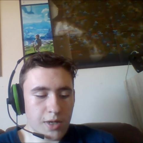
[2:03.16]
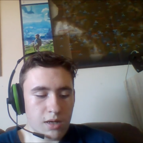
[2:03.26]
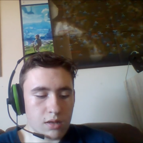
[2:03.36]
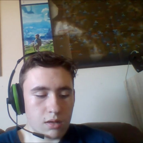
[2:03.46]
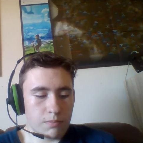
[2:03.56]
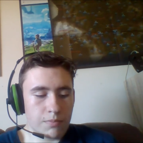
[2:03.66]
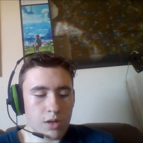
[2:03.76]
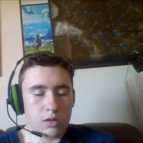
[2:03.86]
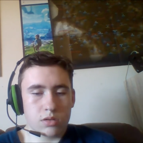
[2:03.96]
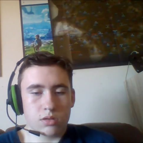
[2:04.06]
back,
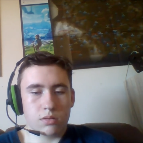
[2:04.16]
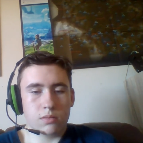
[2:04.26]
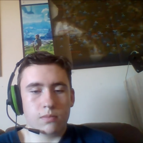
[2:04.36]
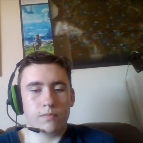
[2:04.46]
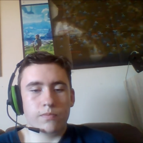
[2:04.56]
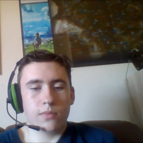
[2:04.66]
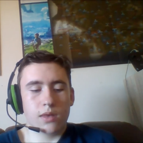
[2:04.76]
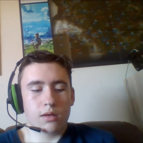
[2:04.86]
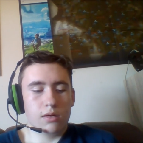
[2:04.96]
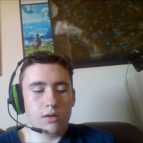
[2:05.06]
but
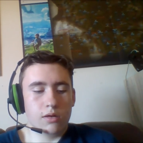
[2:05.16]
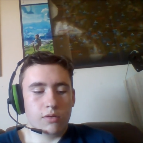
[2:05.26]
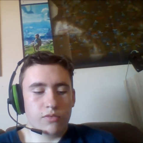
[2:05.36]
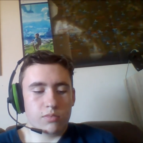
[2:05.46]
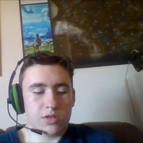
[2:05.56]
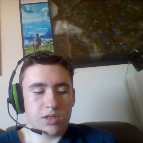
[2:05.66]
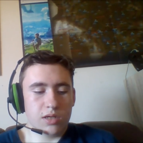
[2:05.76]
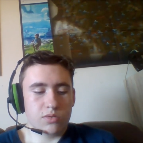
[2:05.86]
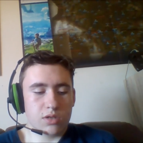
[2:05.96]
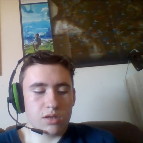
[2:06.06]
from the
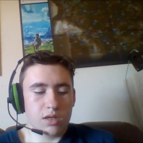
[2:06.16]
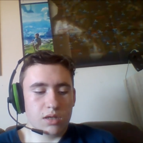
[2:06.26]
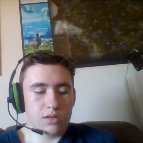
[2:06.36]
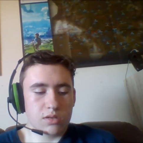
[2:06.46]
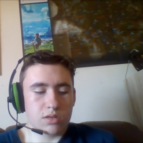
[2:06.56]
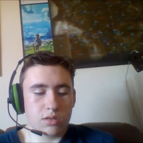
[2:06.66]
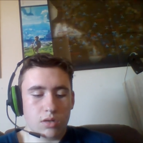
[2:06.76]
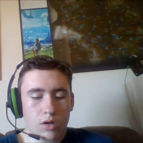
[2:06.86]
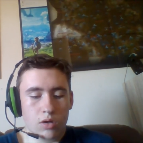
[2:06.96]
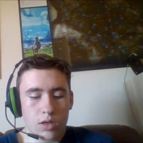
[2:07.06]
sounds of things,
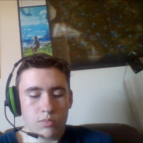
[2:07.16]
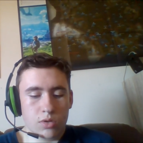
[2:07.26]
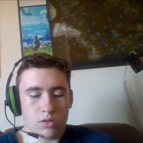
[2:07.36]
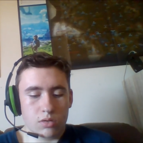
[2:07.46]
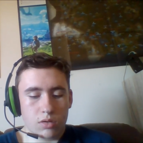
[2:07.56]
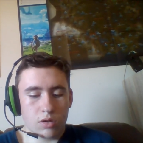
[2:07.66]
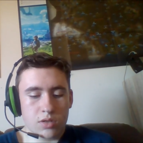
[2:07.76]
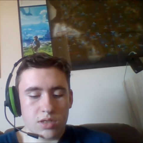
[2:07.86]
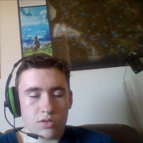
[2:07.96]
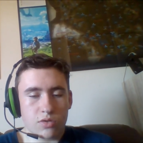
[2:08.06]
I
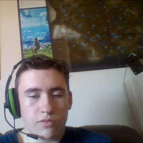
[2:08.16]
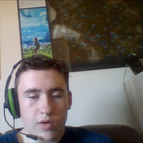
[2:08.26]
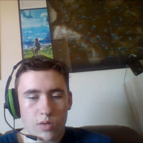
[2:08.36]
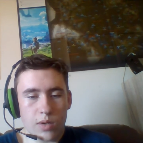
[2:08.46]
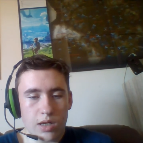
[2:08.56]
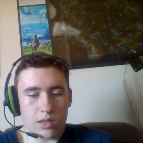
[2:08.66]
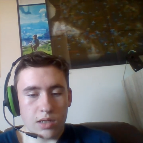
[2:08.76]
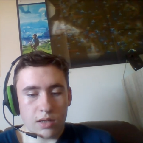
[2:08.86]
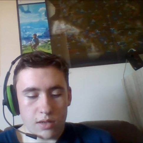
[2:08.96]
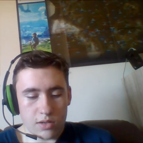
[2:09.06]
didn't do very well in
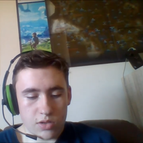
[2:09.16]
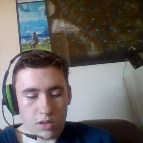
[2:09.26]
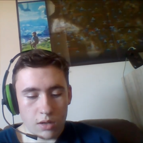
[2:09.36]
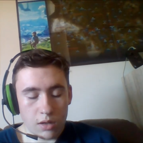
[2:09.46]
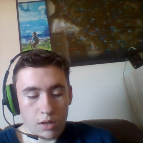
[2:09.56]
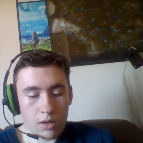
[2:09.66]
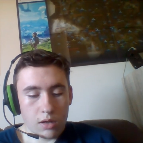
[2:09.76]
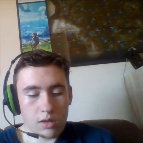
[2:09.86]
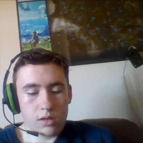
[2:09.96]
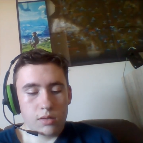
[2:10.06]
English.
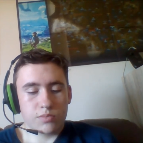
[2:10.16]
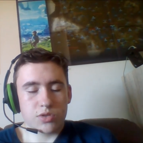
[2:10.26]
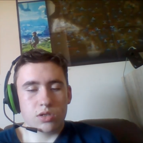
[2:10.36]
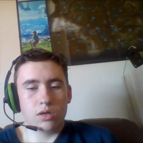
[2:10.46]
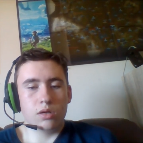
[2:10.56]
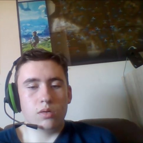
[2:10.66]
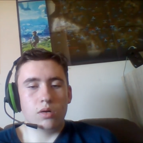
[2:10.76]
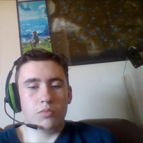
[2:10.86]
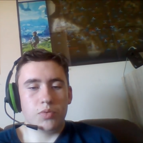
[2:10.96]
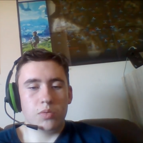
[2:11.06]
So
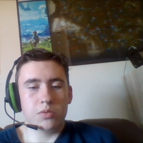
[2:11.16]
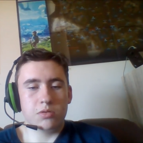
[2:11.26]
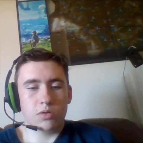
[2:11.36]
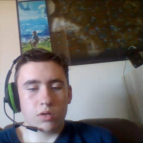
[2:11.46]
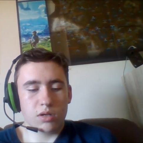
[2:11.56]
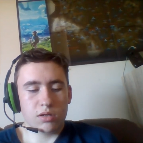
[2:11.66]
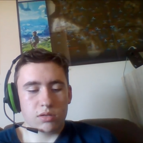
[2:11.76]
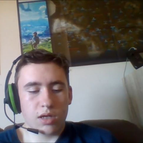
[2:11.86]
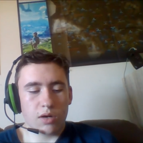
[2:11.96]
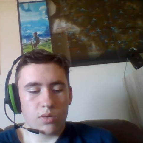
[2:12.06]
I'm probably not going to
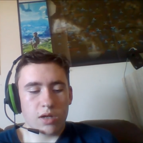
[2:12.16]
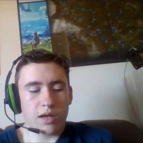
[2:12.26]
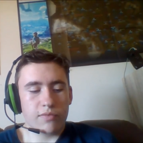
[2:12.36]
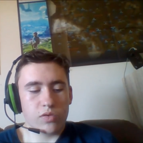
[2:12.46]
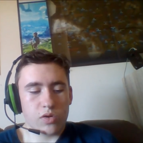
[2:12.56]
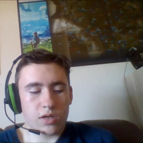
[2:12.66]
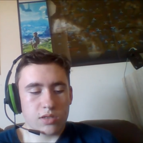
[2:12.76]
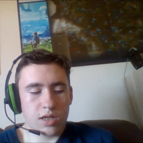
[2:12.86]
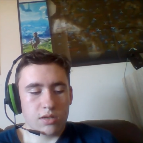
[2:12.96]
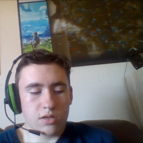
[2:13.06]
get on the level 3
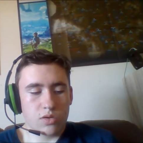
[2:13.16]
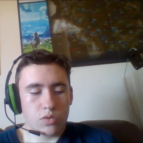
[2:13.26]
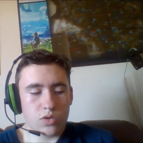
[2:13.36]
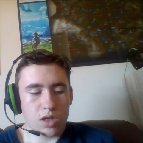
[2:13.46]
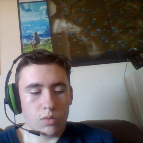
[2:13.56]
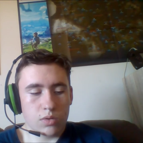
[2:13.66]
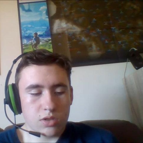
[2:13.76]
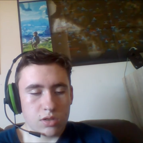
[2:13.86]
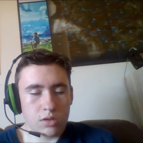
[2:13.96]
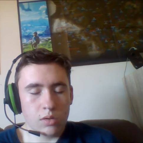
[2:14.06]
extended course that I
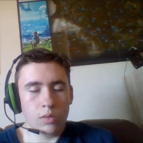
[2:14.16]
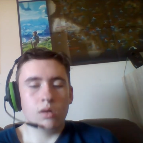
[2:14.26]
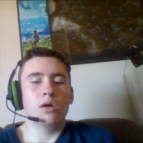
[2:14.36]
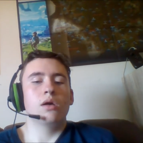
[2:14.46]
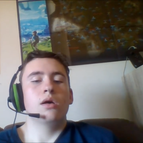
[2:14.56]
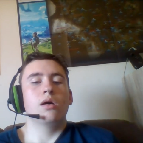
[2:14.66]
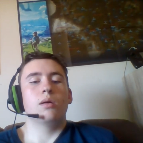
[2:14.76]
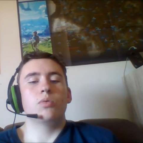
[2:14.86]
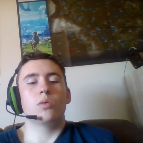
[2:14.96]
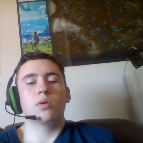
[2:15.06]
wanted to.
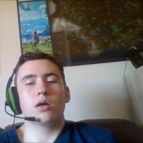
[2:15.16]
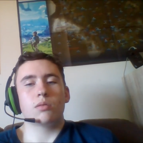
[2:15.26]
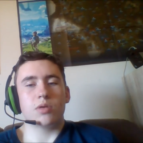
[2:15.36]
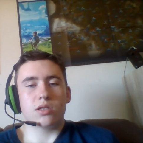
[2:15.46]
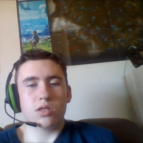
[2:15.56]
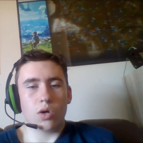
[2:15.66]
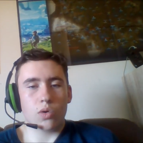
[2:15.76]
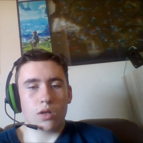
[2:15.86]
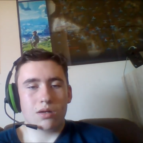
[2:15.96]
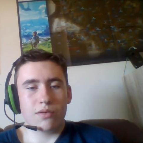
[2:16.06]
I'm probably going to be stuck
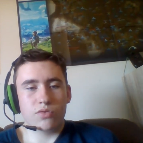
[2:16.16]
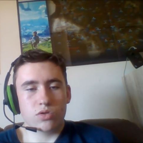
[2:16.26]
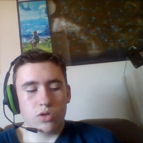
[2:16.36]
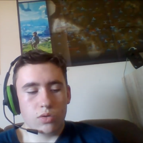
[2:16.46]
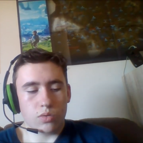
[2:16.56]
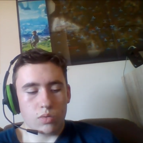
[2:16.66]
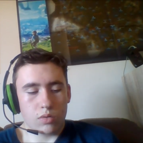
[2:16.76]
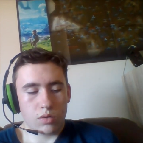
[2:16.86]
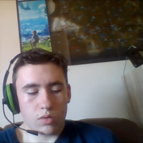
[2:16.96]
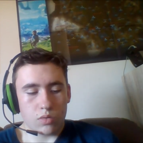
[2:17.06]
on the level 2
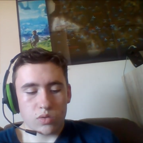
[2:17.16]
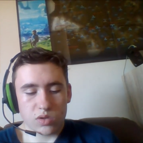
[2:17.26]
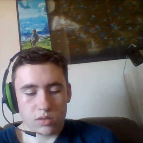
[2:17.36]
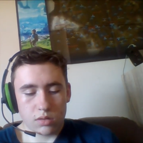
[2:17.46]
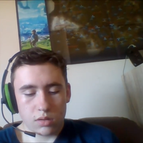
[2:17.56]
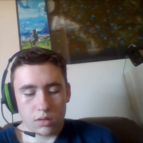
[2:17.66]
course